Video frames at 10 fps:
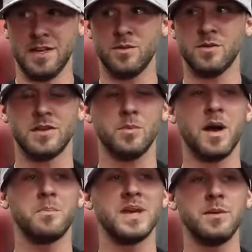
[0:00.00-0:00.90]
They're
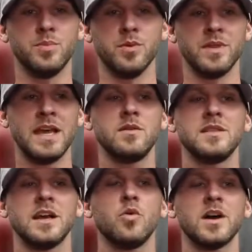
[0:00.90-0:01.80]
my people.
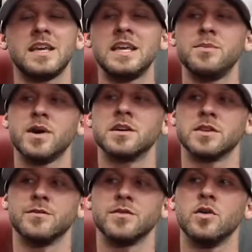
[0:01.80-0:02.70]
They're what keep
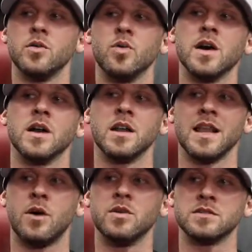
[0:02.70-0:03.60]
us afloat and what
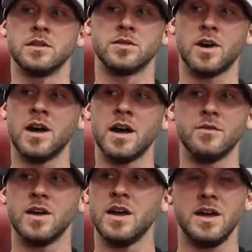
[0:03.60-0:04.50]
allow us to
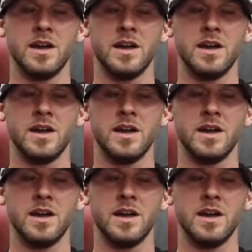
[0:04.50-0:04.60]
thrive.